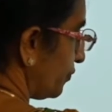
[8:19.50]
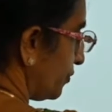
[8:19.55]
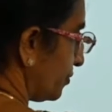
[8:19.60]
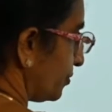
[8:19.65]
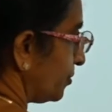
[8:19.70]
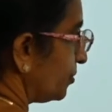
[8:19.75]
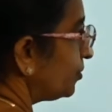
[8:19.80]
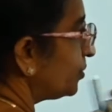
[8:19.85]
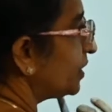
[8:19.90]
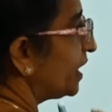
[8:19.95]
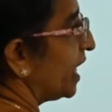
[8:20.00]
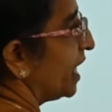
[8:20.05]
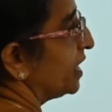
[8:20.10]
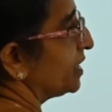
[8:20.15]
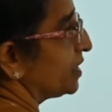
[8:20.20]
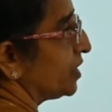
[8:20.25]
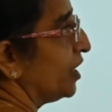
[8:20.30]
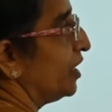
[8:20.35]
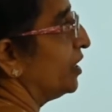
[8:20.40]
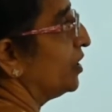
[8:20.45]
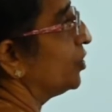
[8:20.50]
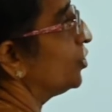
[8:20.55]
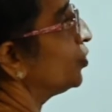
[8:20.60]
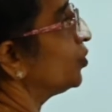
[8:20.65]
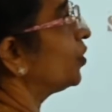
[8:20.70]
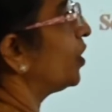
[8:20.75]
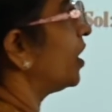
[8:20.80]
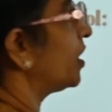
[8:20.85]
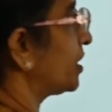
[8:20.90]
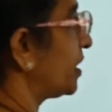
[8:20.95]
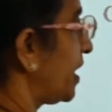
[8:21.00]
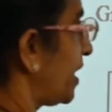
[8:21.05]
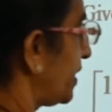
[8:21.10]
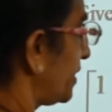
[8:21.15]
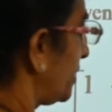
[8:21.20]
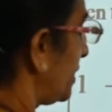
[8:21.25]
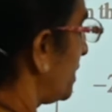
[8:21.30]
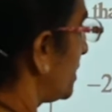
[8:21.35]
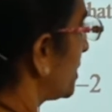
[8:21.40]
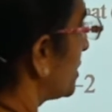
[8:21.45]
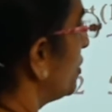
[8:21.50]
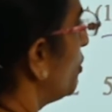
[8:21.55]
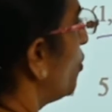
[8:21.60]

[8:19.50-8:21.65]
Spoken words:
you do that, you got like this: